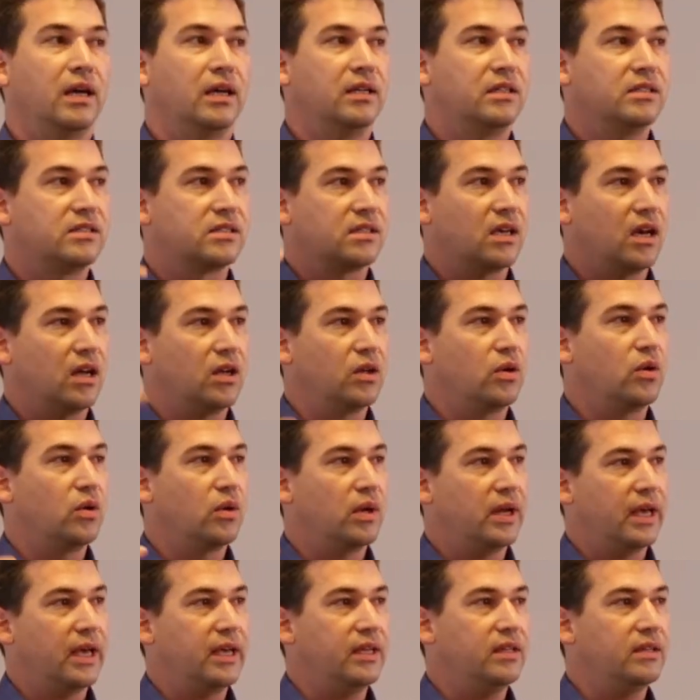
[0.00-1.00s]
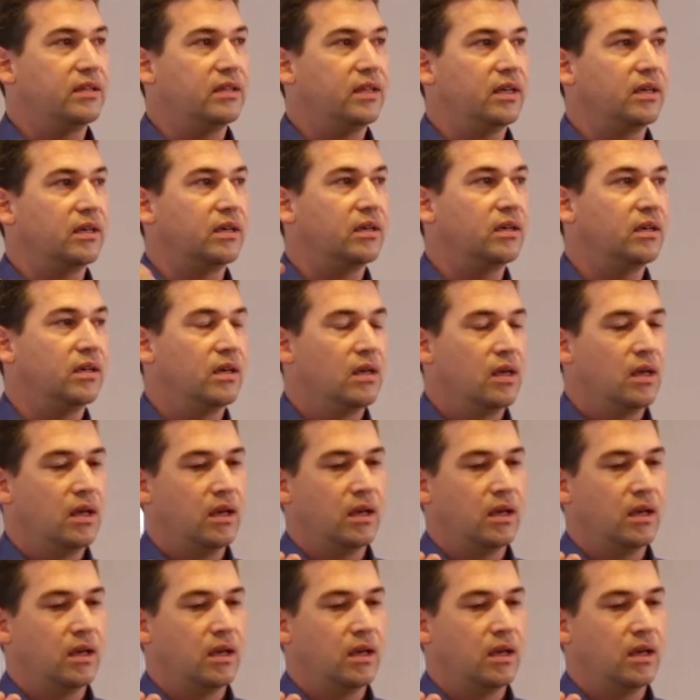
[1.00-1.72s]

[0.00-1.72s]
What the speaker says: it is calculating